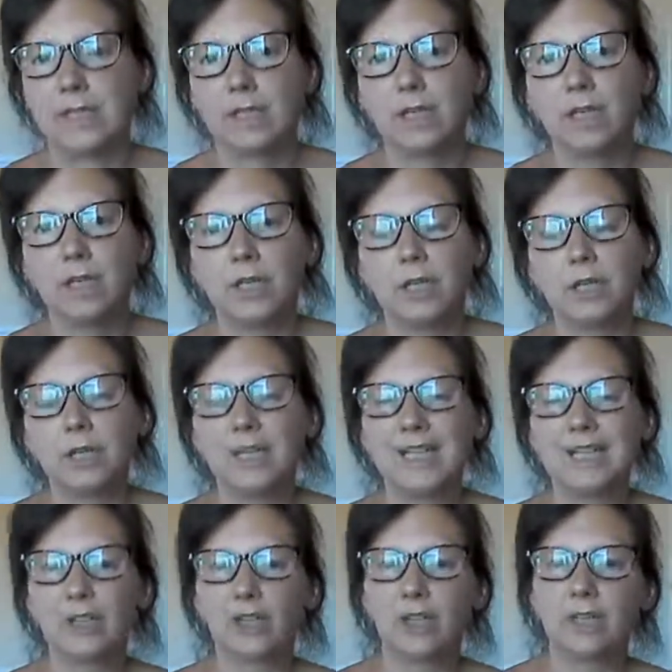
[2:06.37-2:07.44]
So I
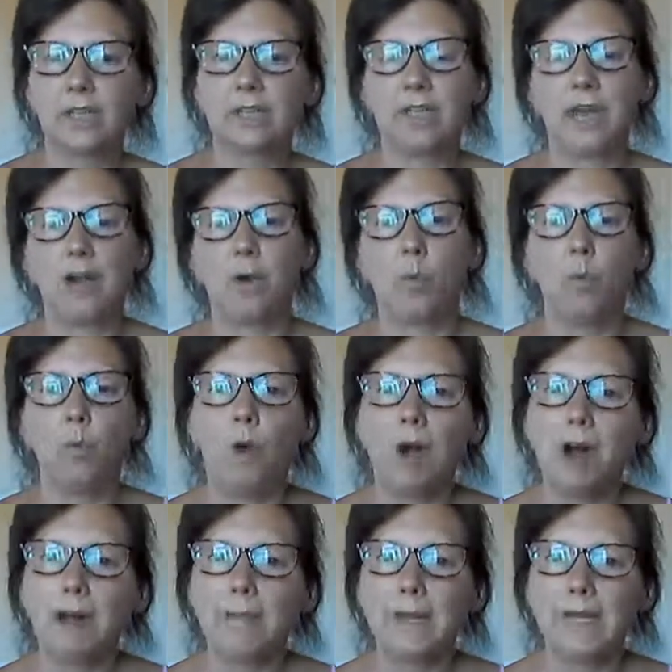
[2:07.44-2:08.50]
need to look at that and
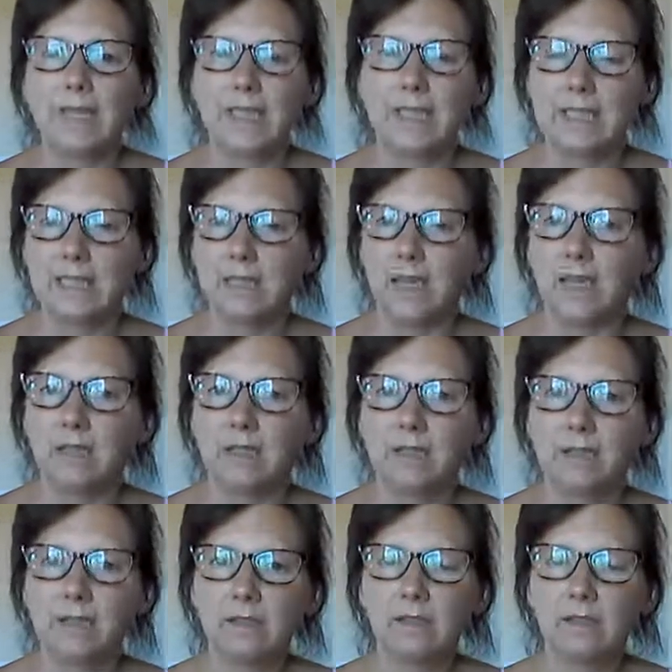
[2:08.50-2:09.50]
what am I eating,